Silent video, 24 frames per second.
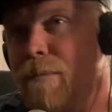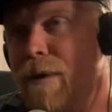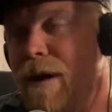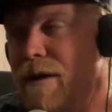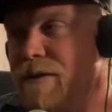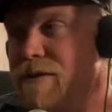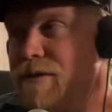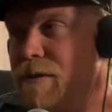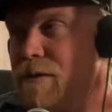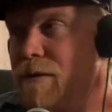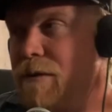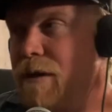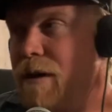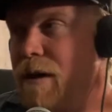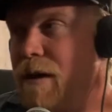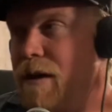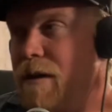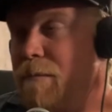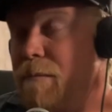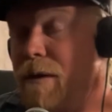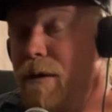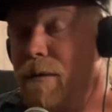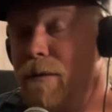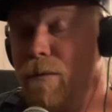Paso got.
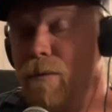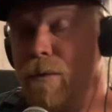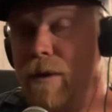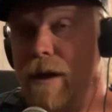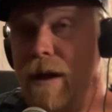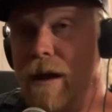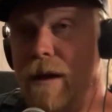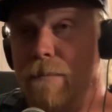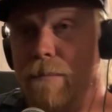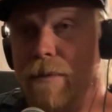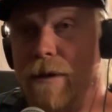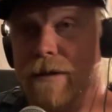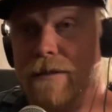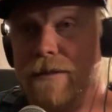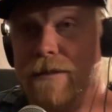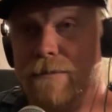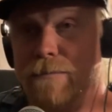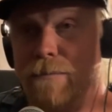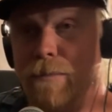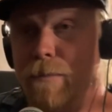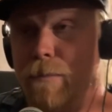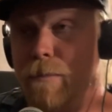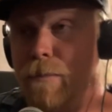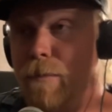I mean, we had places
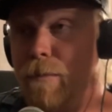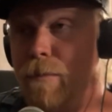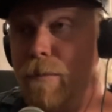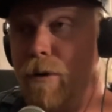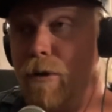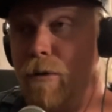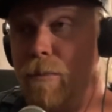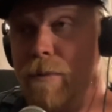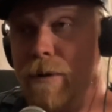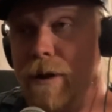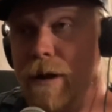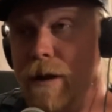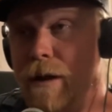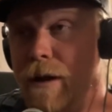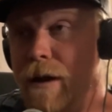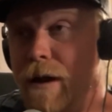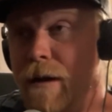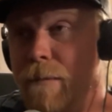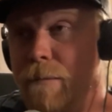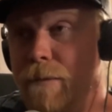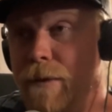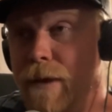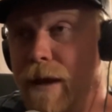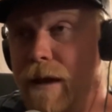opening
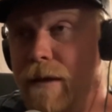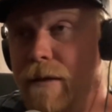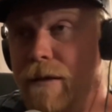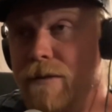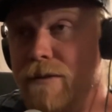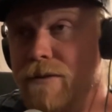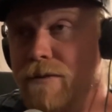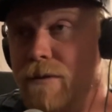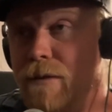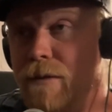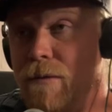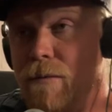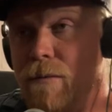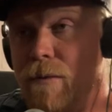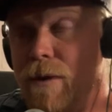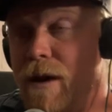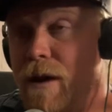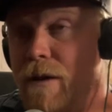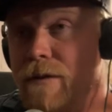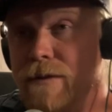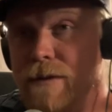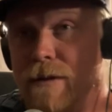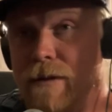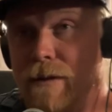up that there's no way
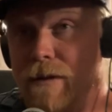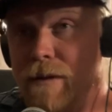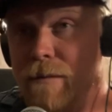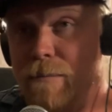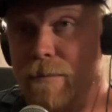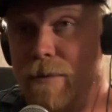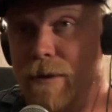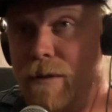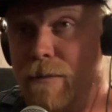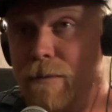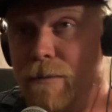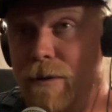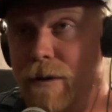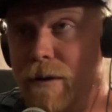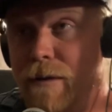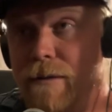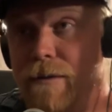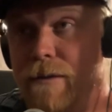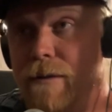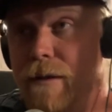I was going to compete with,